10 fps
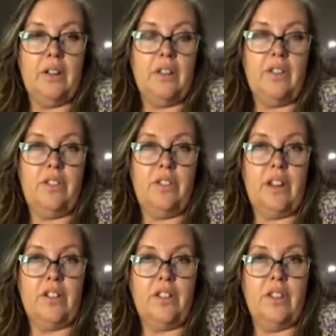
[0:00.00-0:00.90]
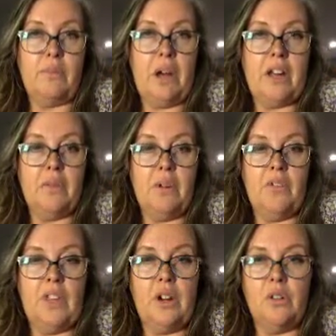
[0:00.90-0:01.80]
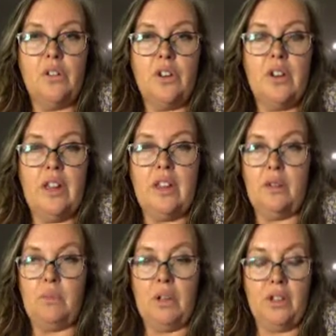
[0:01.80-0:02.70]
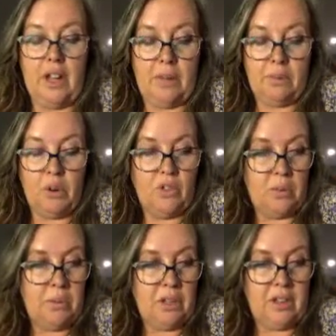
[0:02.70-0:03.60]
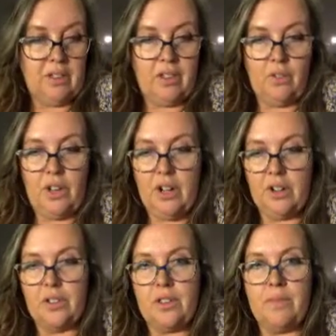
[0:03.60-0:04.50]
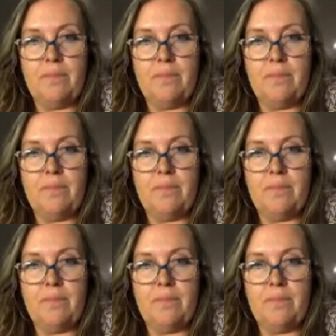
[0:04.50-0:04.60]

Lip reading: settle to the bottom of the ocean, and then build up over millions of years.